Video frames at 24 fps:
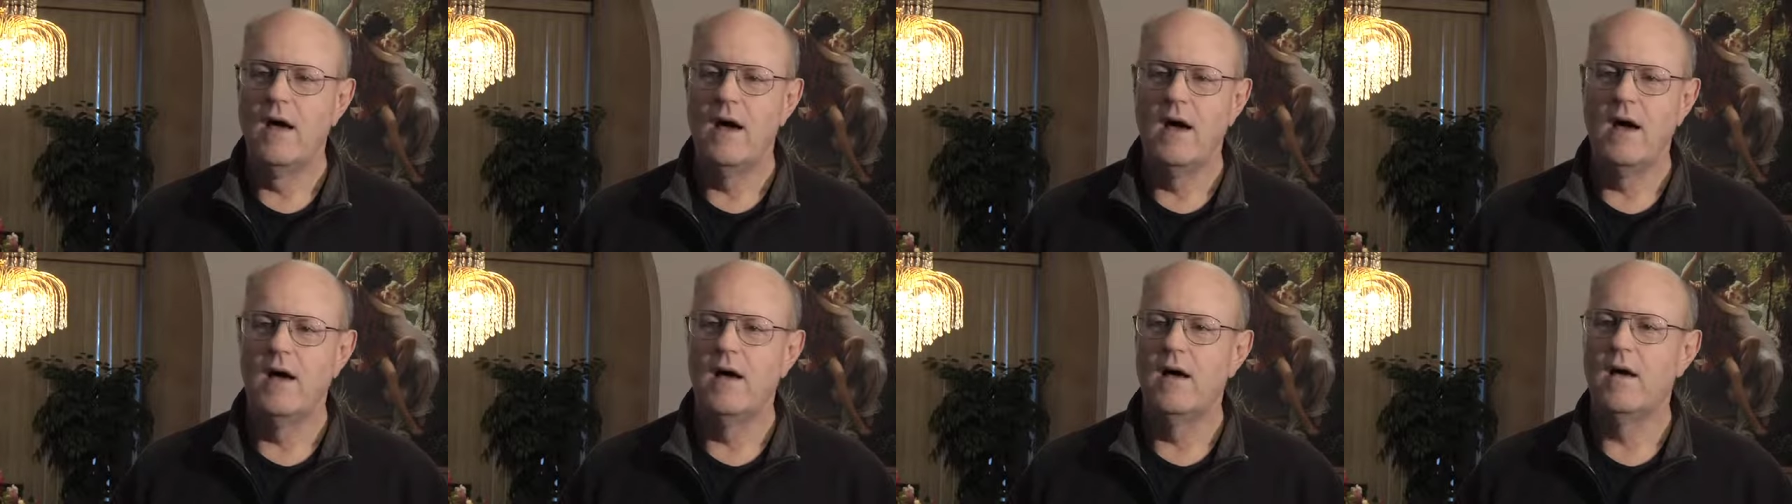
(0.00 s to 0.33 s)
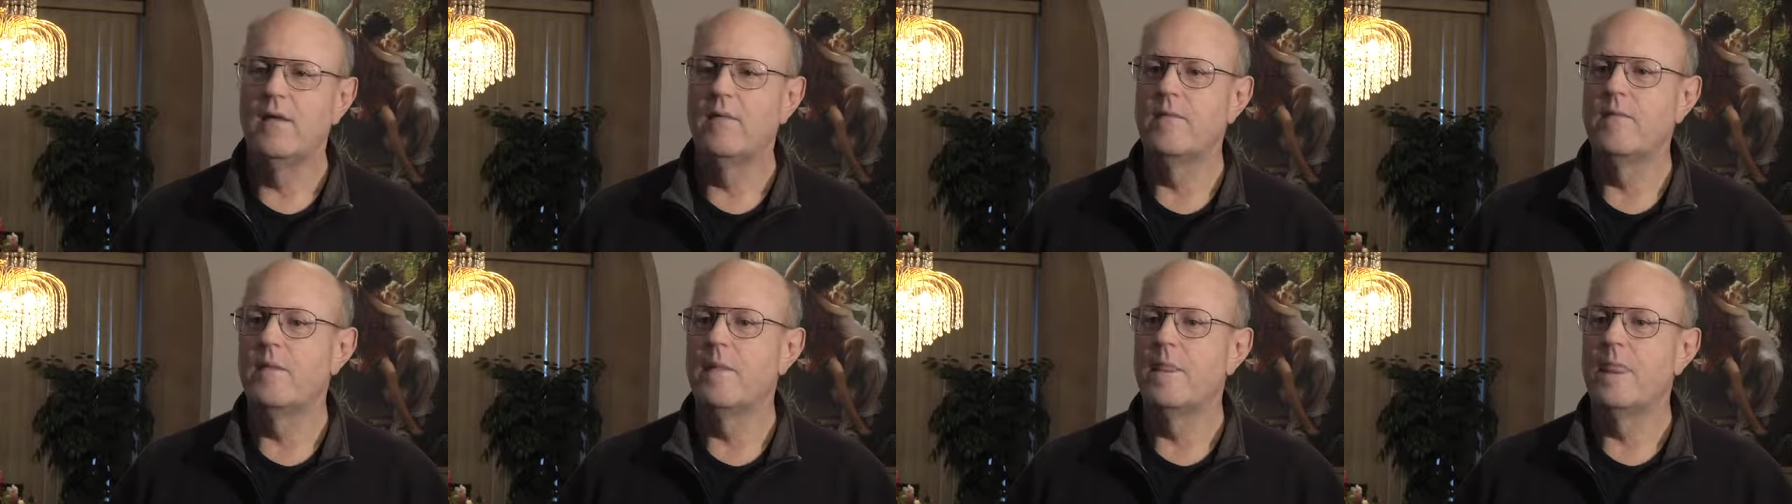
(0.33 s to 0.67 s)

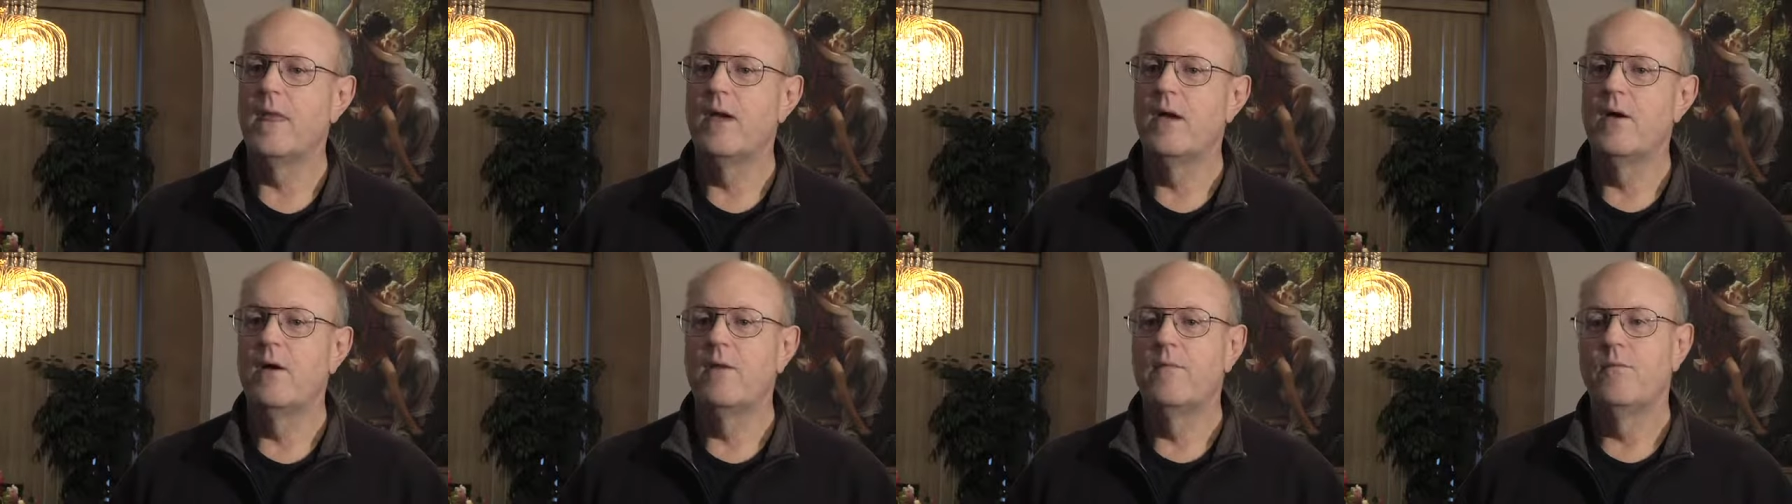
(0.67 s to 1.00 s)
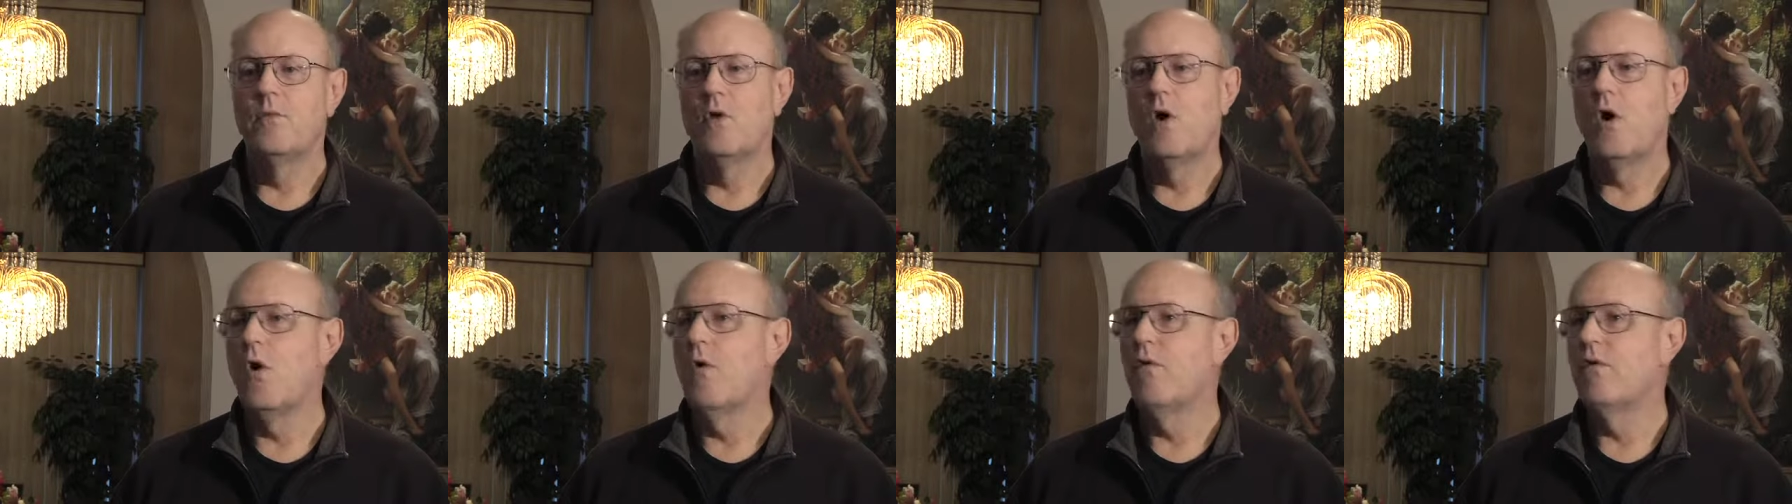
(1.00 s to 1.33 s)
Um,
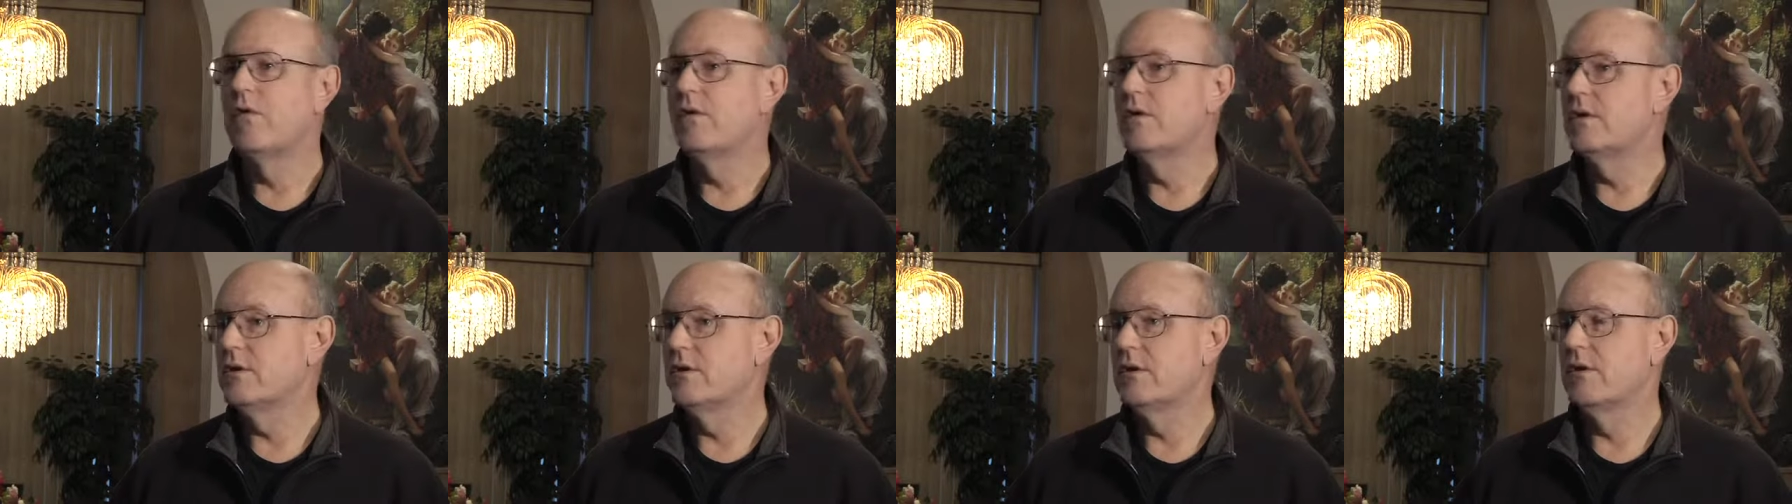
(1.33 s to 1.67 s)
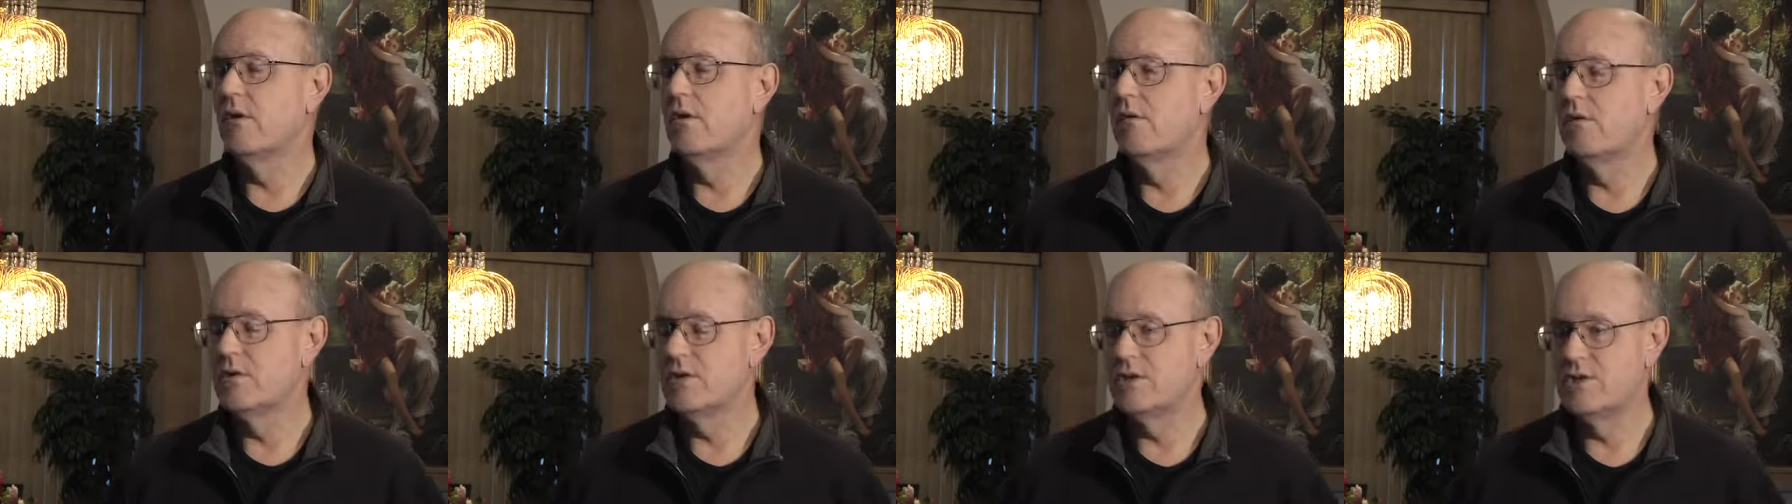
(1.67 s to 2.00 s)
over, the,
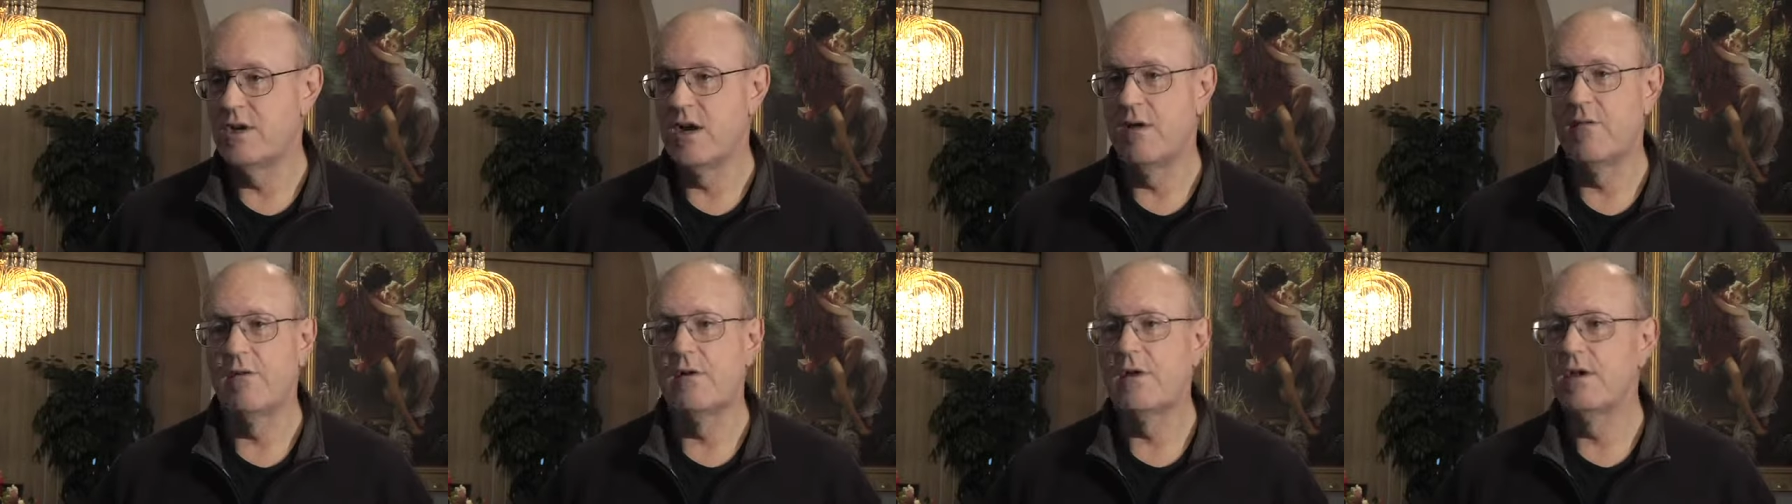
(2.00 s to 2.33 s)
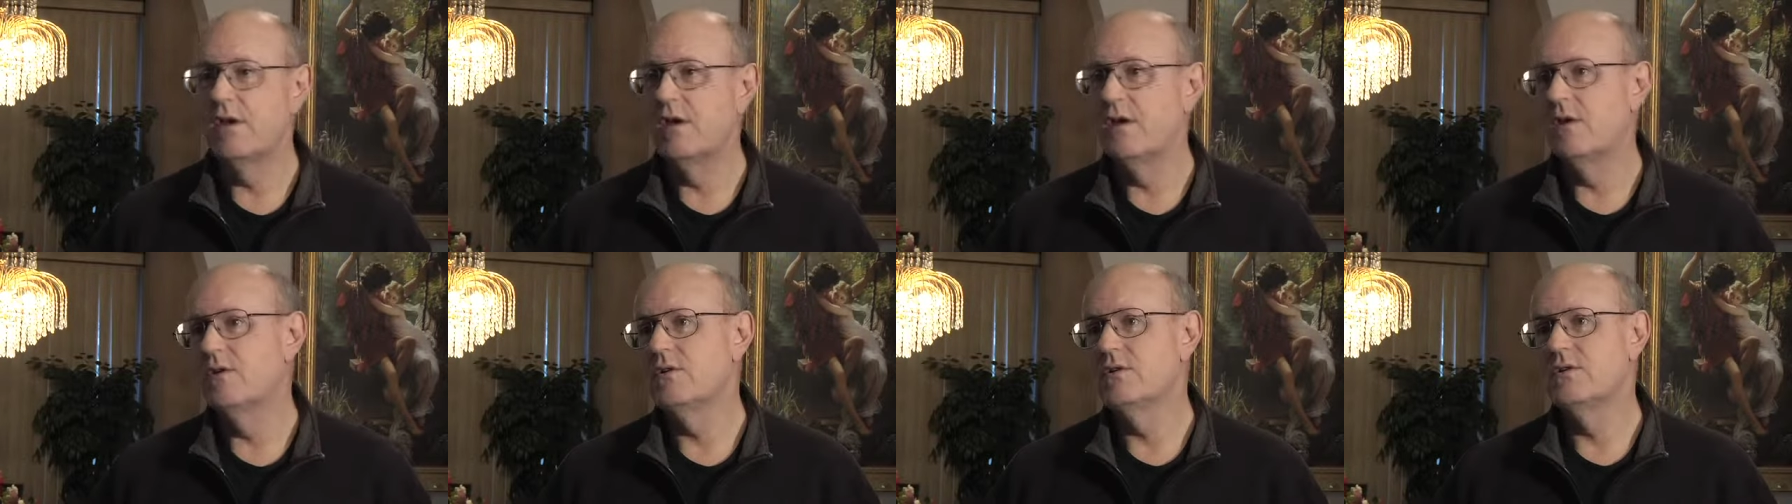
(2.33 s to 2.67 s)
over several
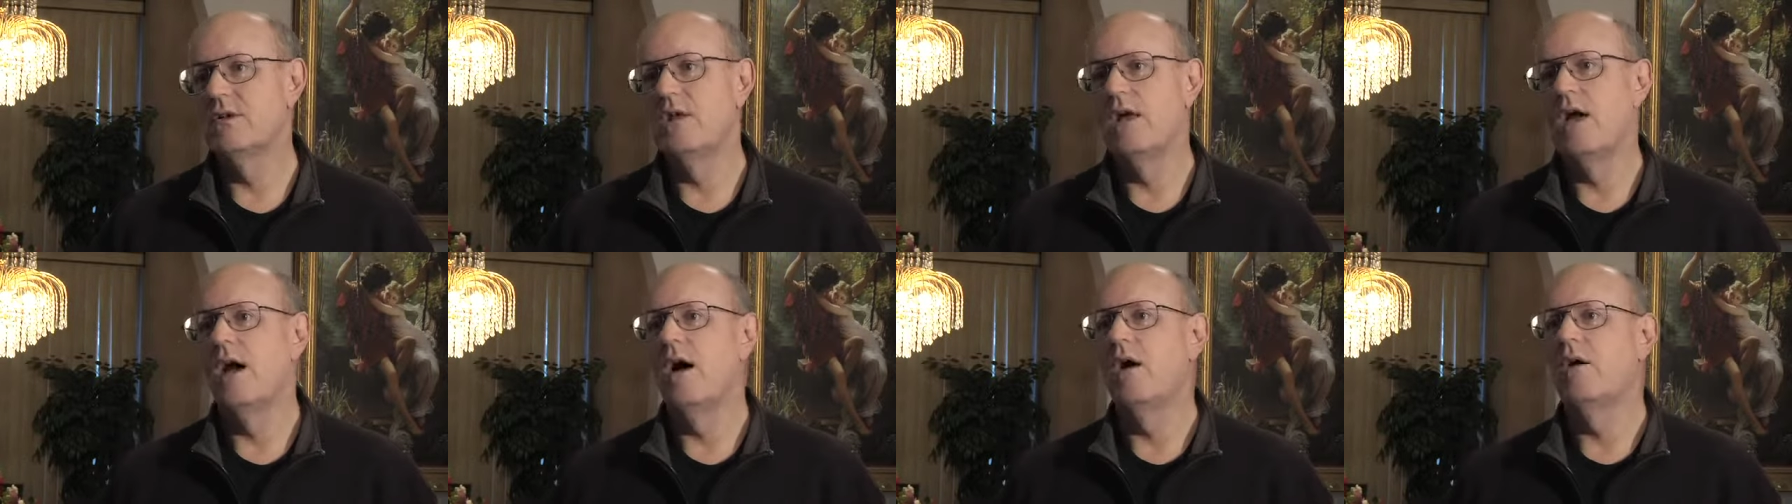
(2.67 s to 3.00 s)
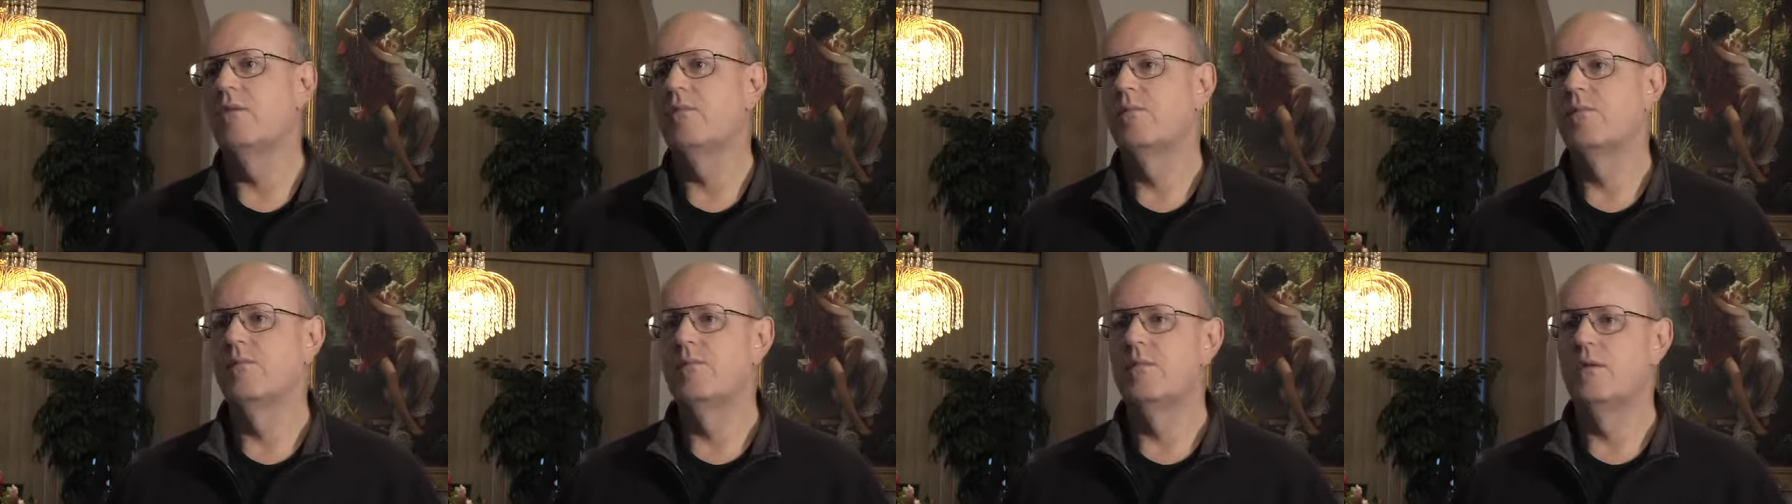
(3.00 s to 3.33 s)
years now,